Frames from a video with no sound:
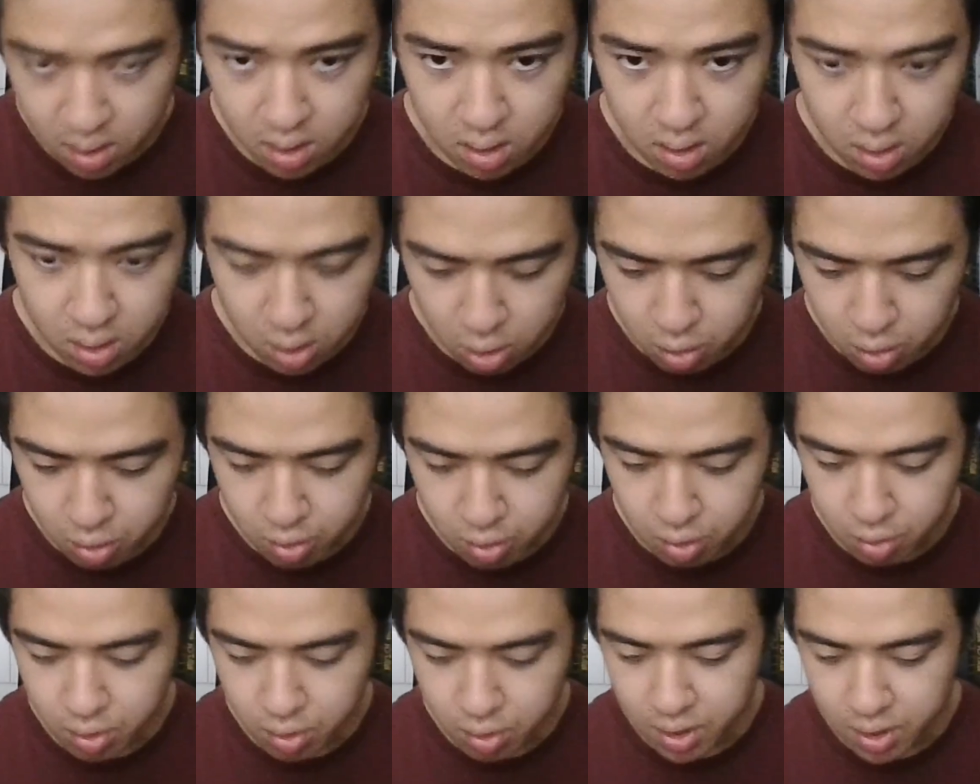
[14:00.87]
2
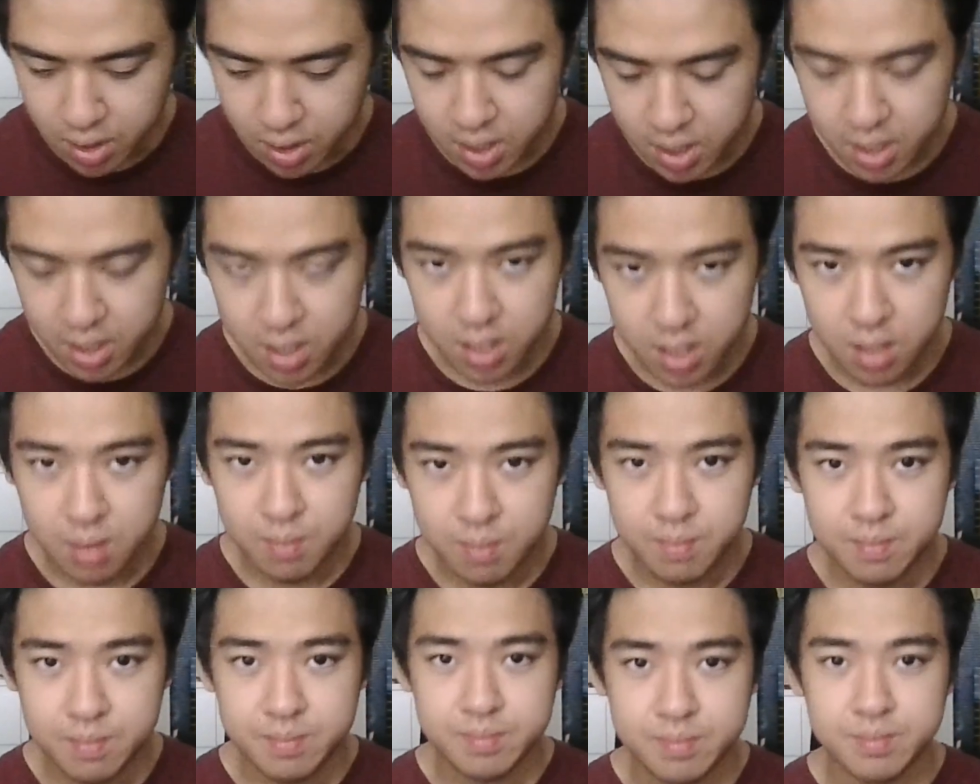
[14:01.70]
units,
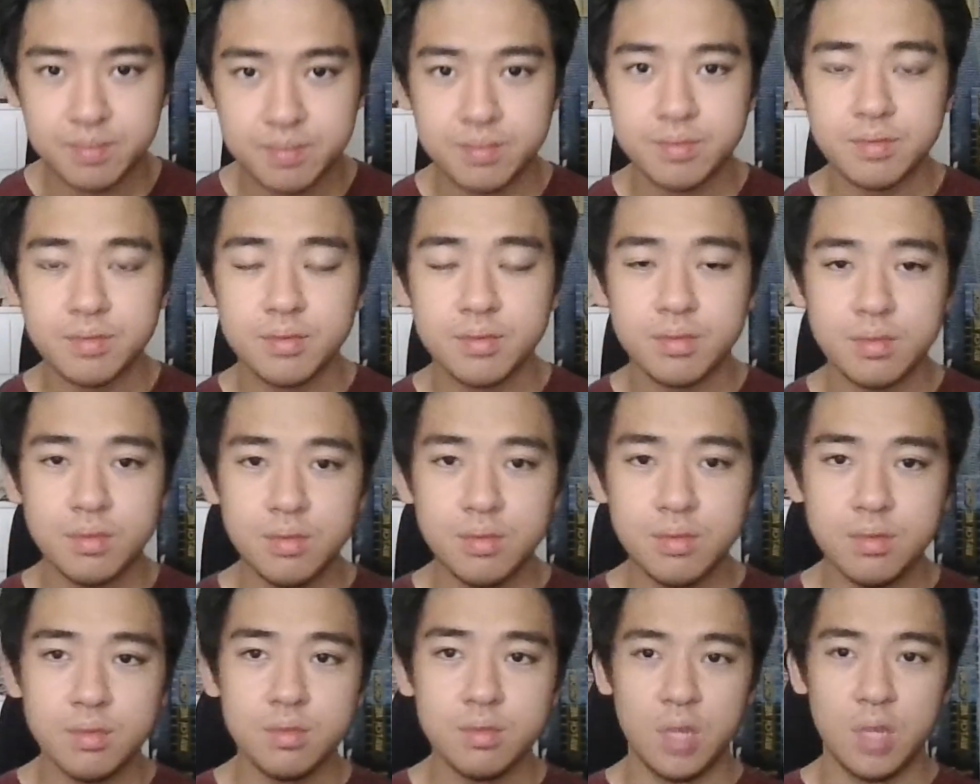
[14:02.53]

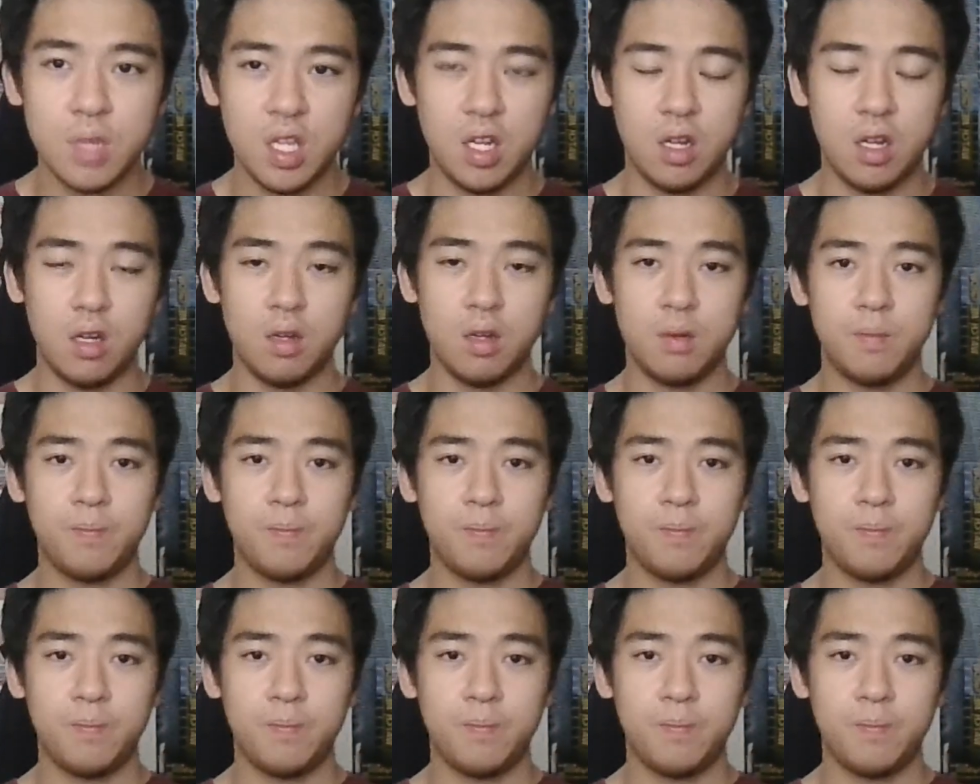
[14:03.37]
you know,